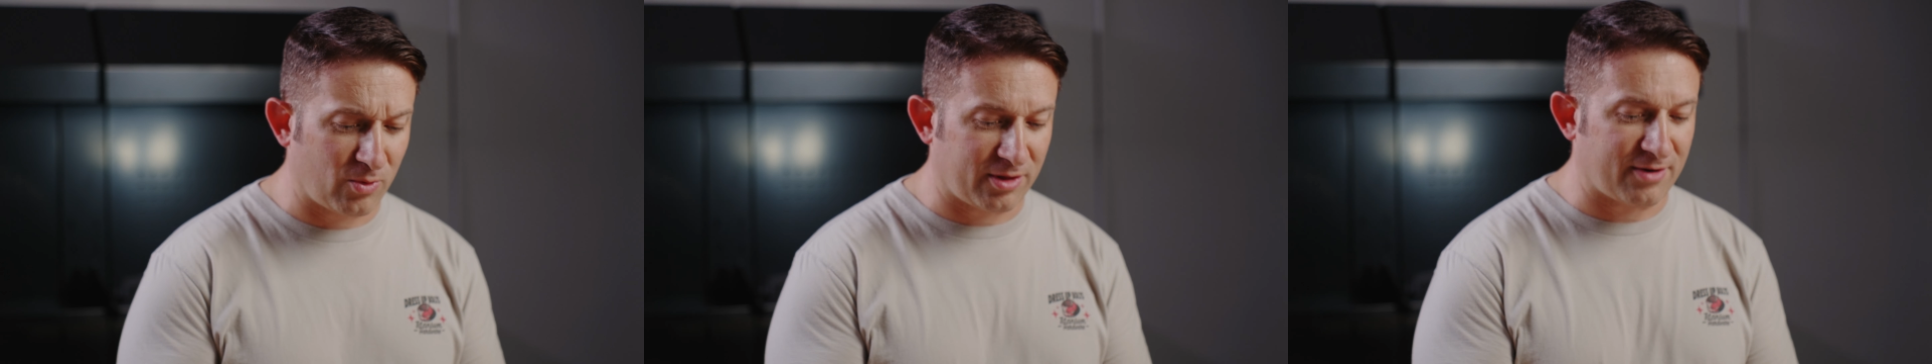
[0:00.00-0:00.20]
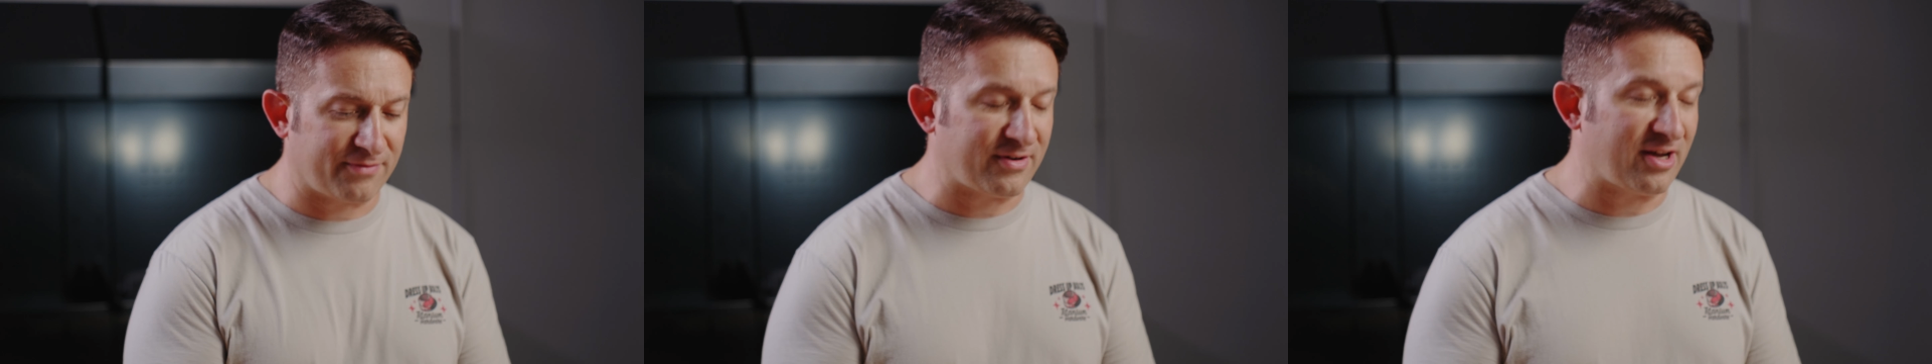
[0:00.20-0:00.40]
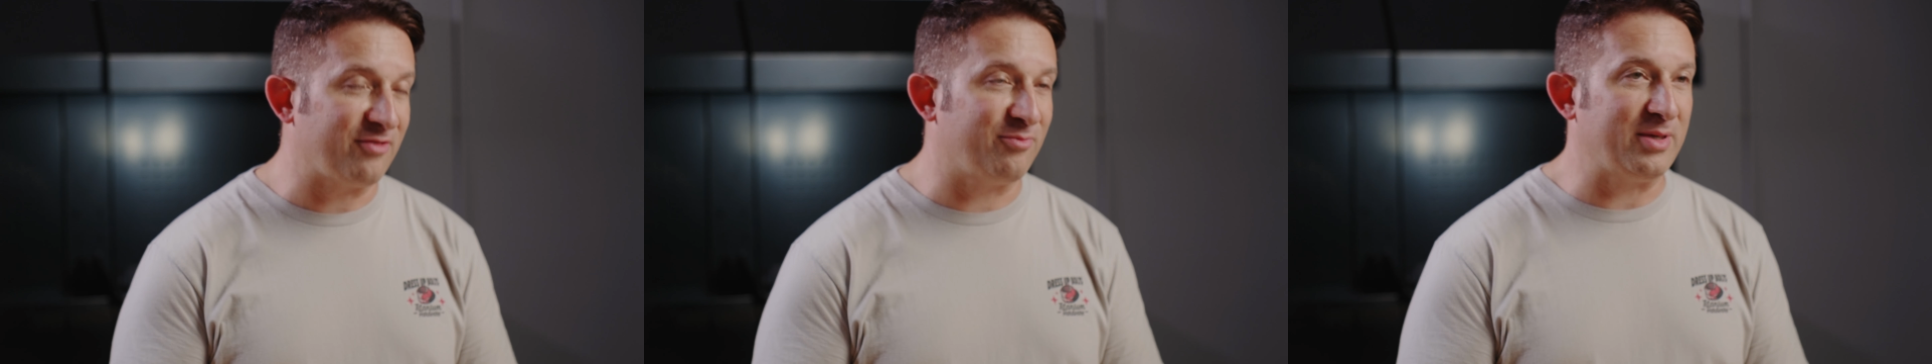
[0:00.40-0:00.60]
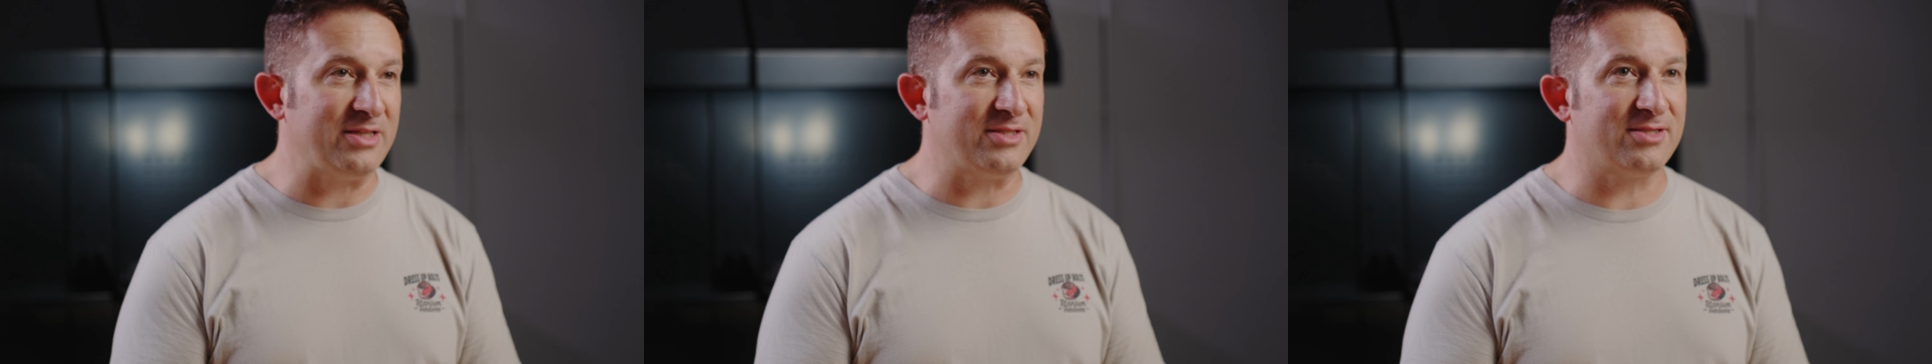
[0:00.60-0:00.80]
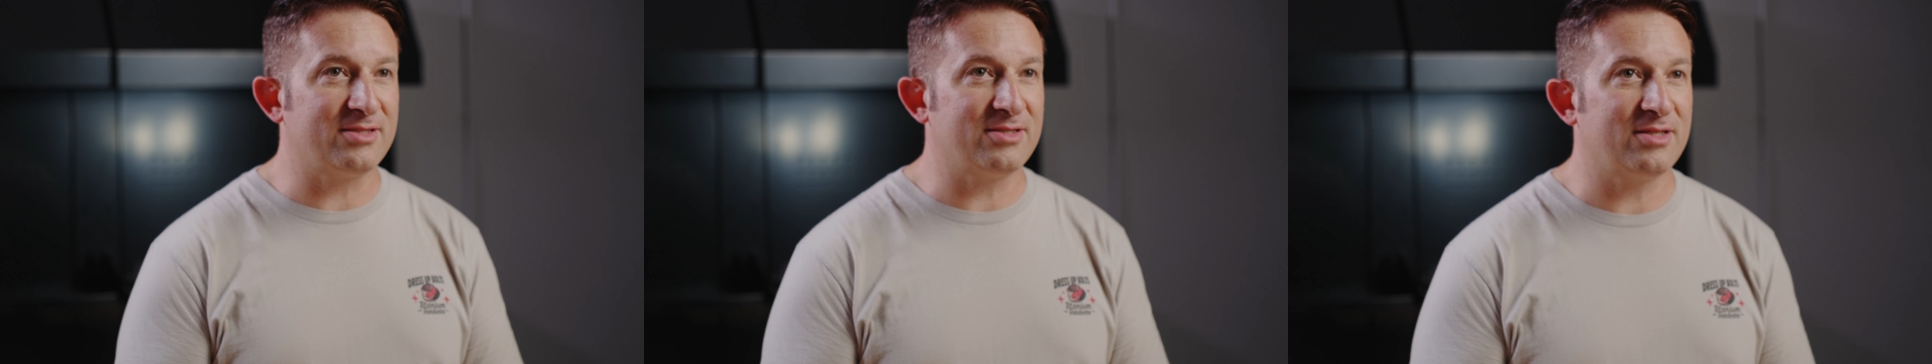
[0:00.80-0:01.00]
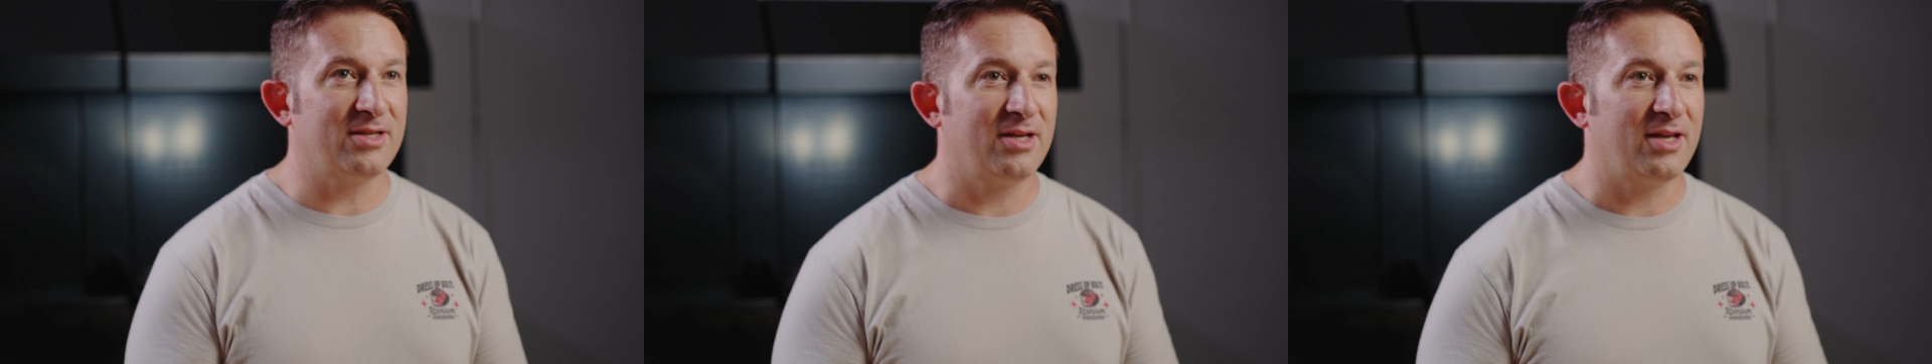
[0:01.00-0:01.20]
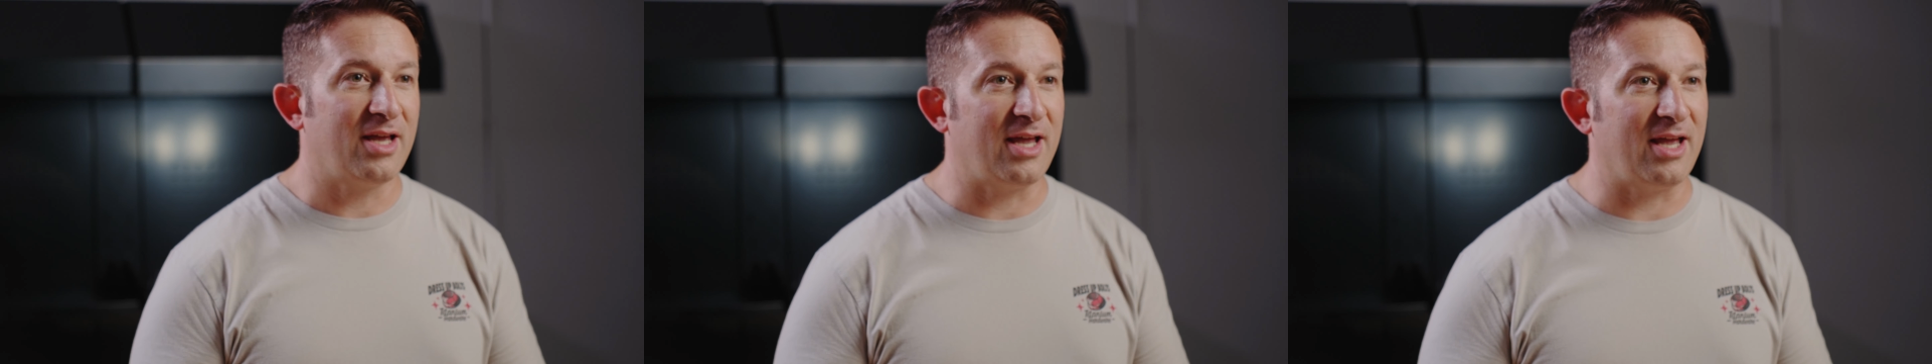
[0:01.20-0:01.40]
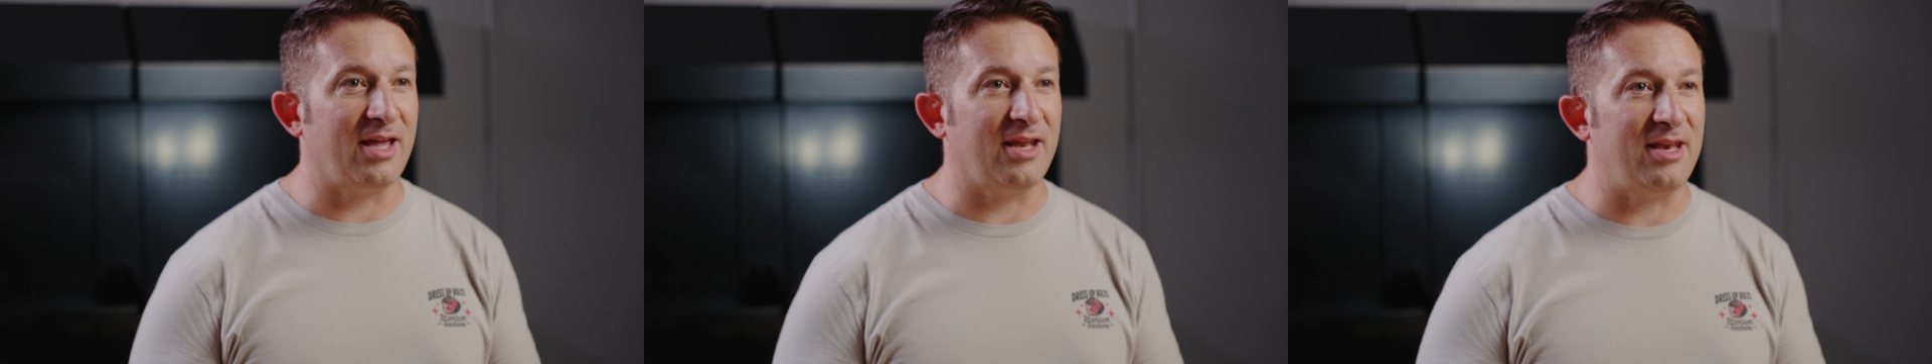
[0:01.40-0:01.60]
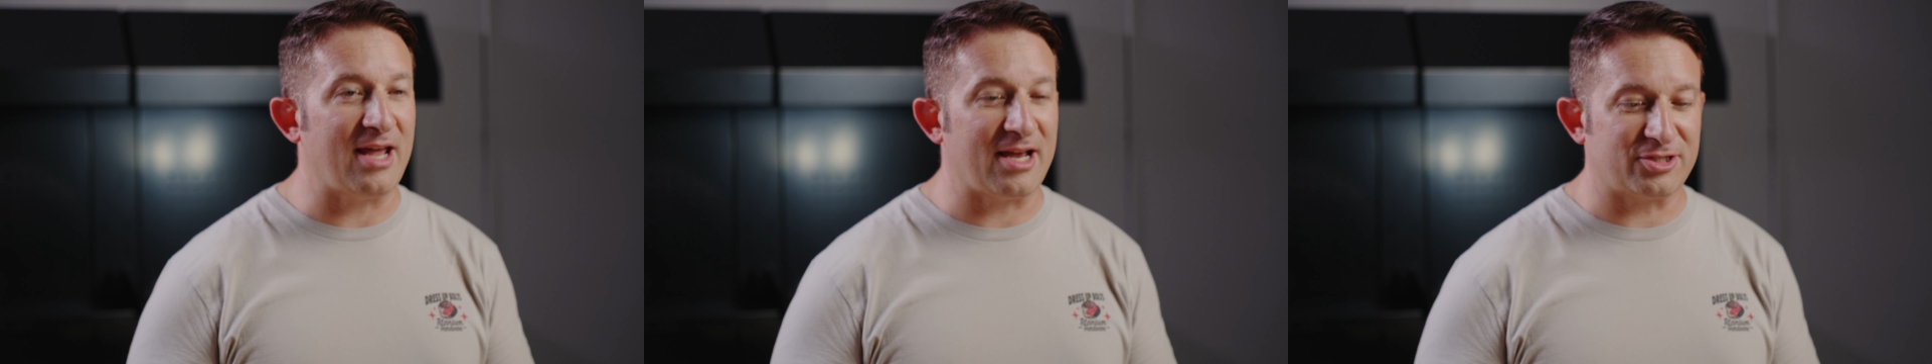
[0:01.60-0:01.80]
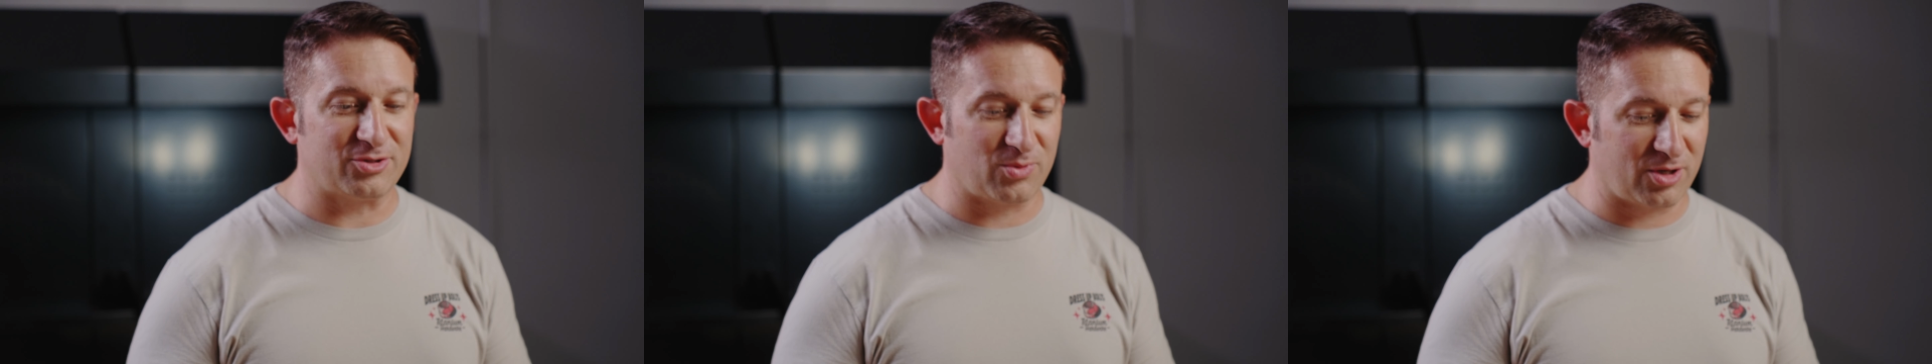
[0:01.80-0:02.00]
with our 5 pieces, and
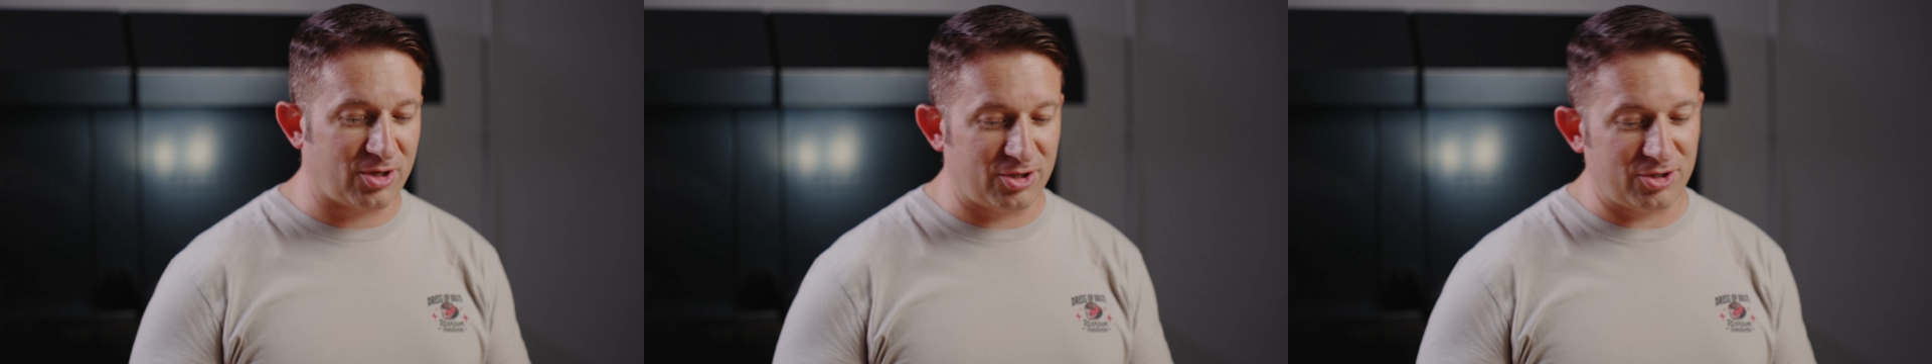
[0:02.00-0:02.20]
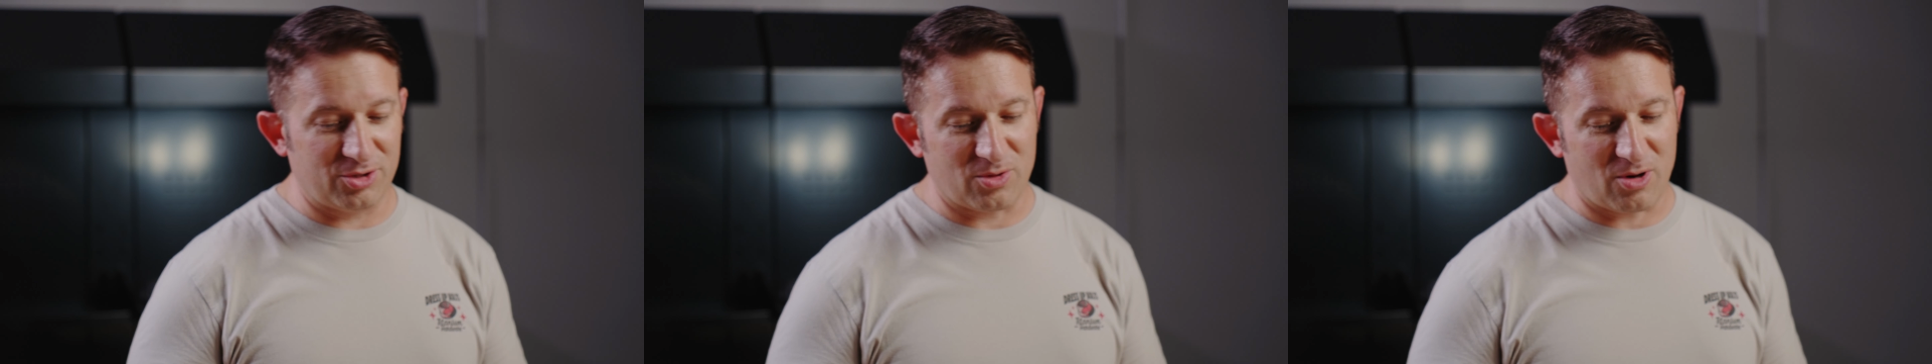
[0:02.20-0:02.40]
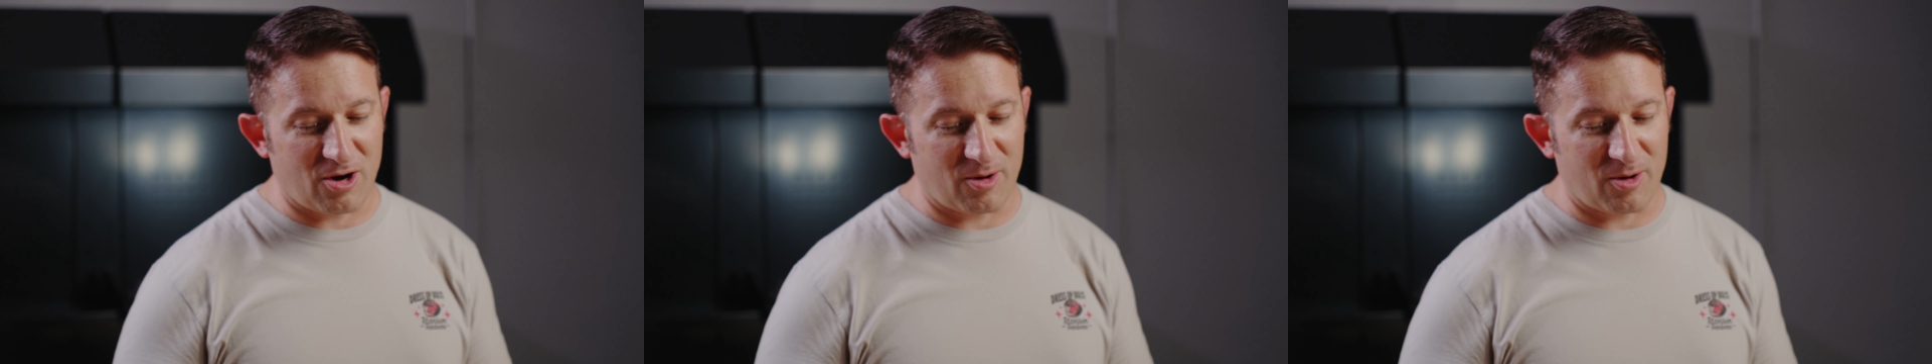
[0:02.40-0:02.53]
next we're going to do